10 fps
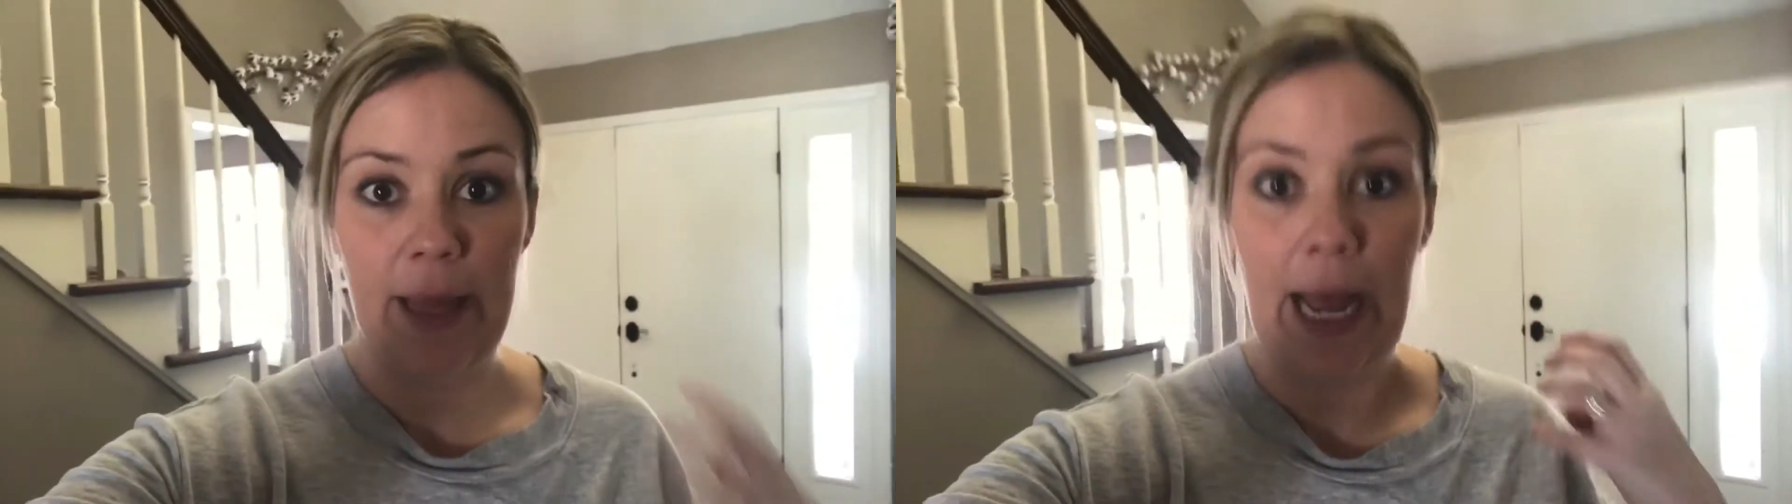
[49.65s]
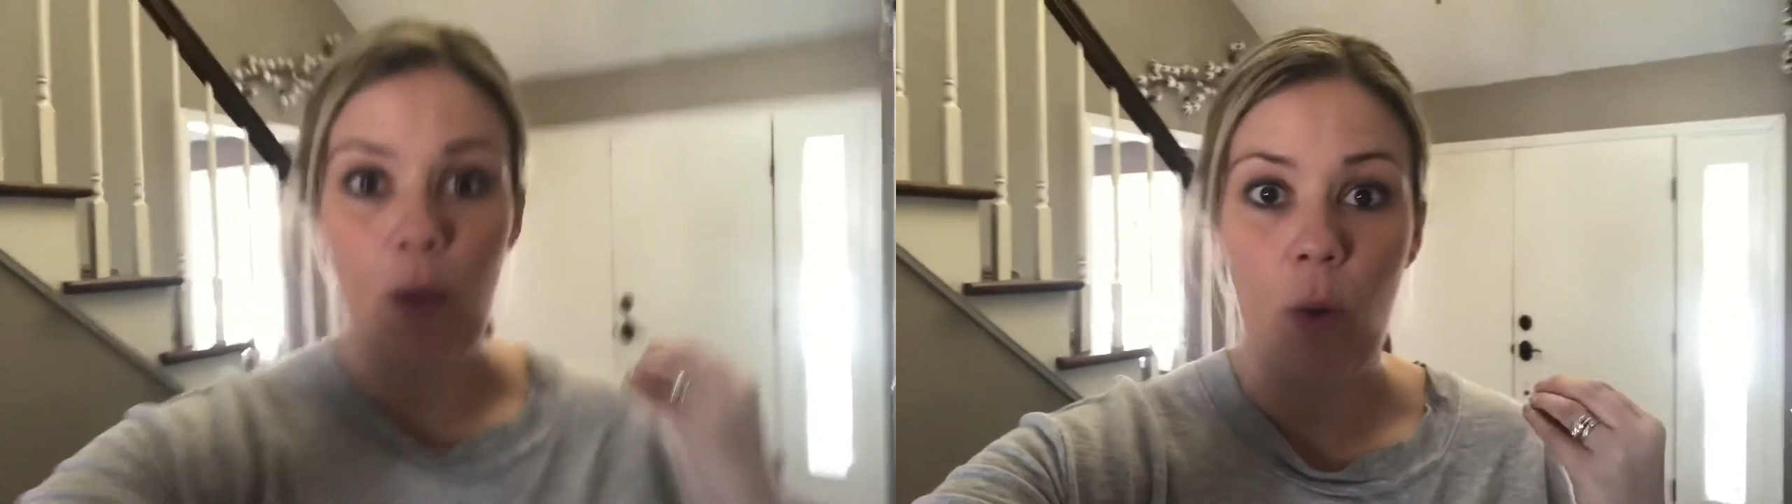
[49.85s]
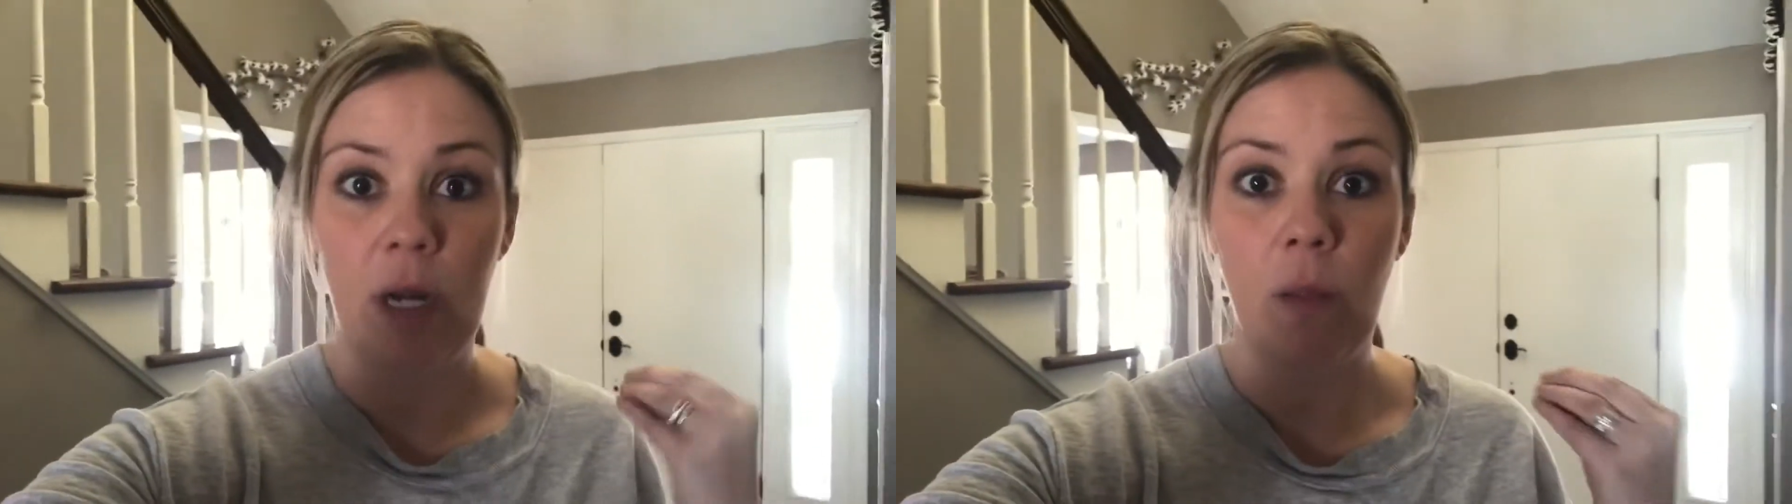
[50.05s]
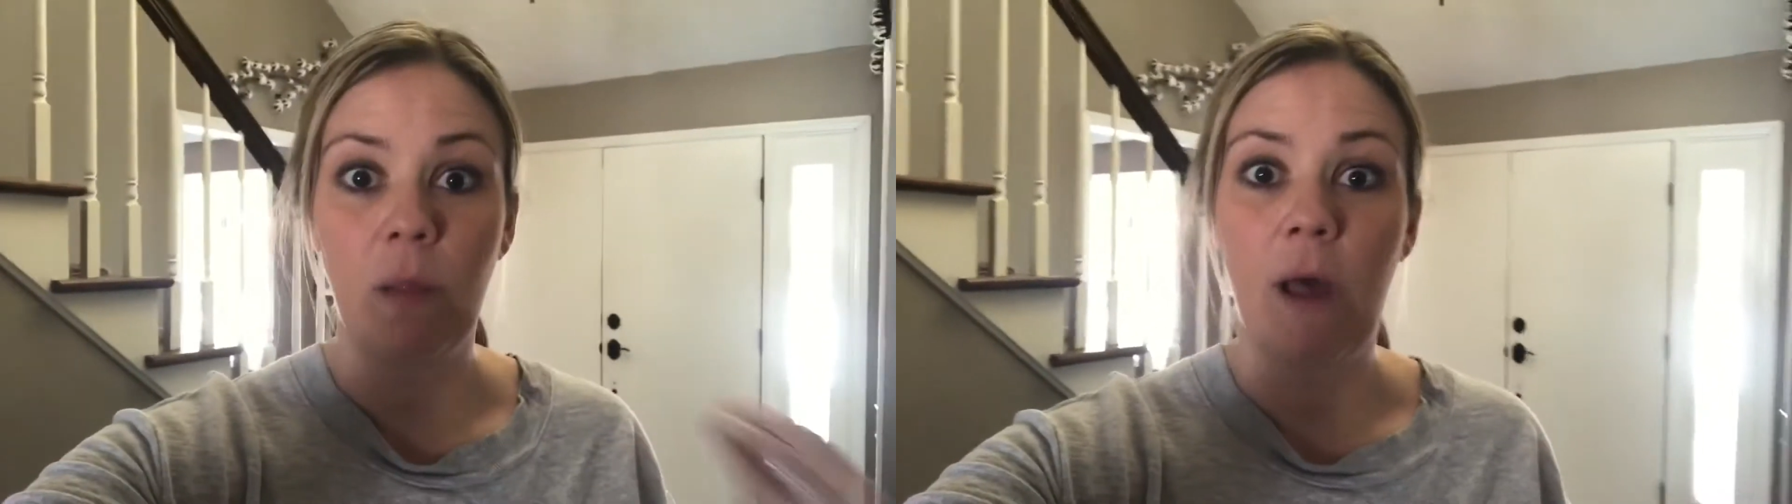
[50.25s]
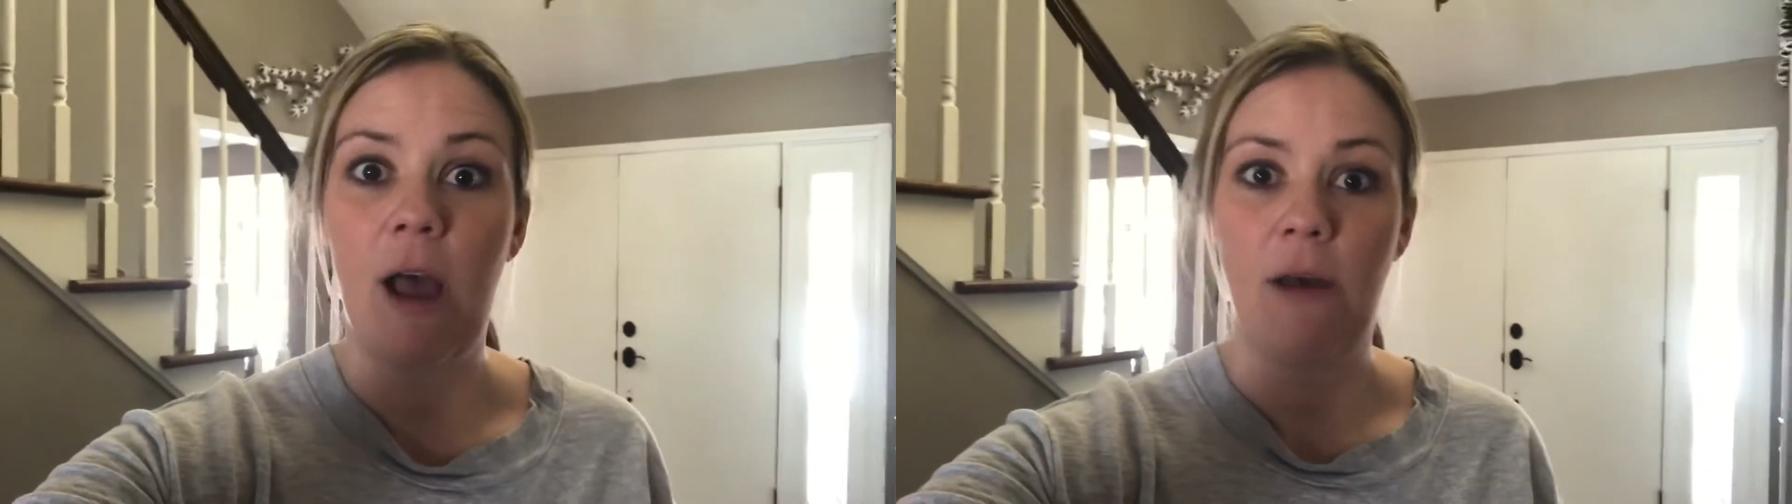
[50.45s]
Like I wanna
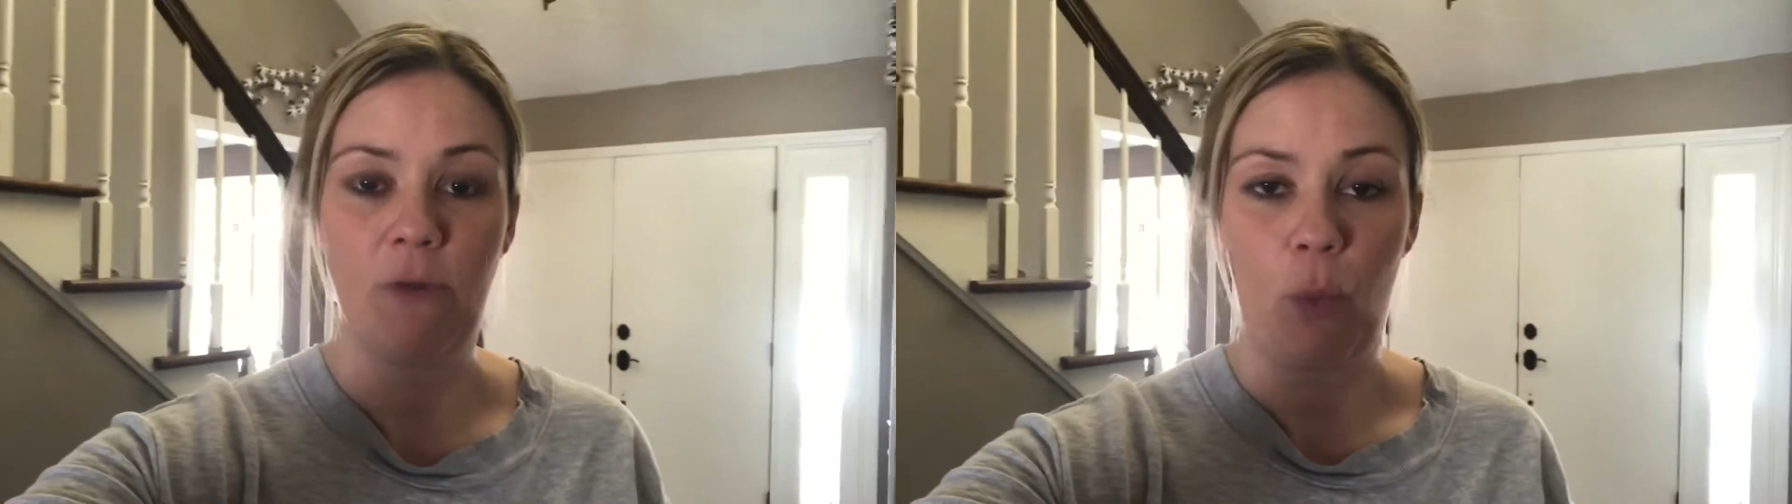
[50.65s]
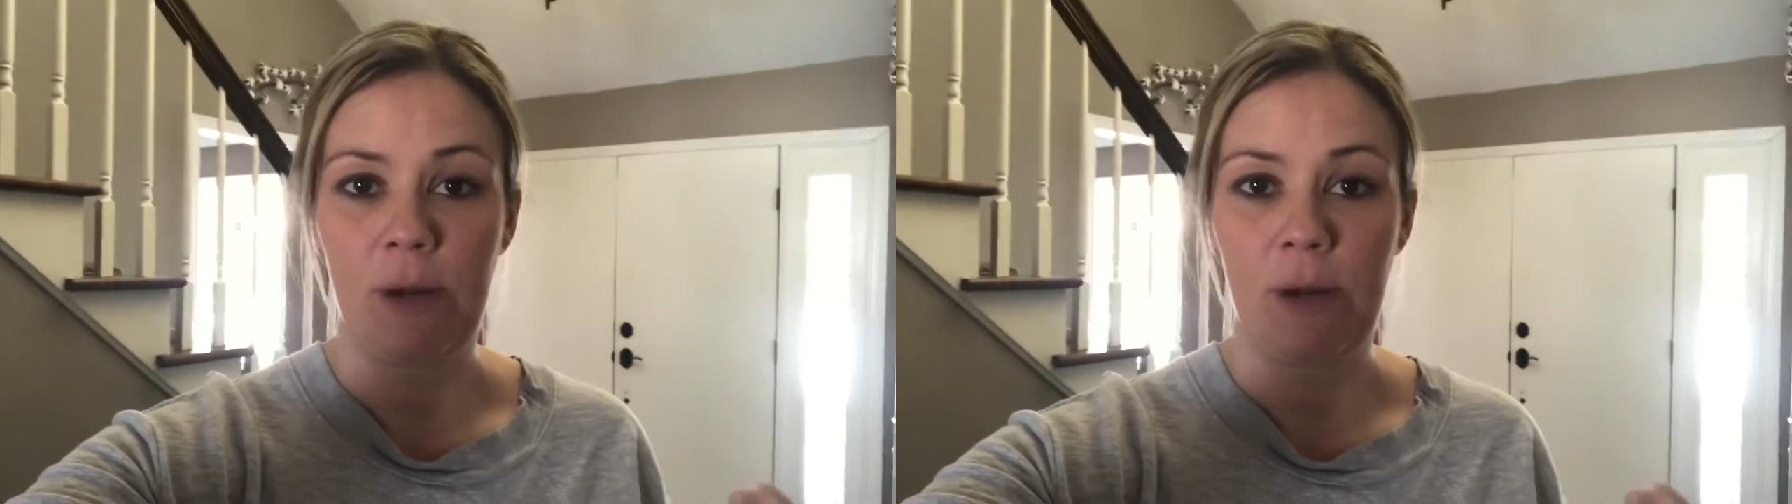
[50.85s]
love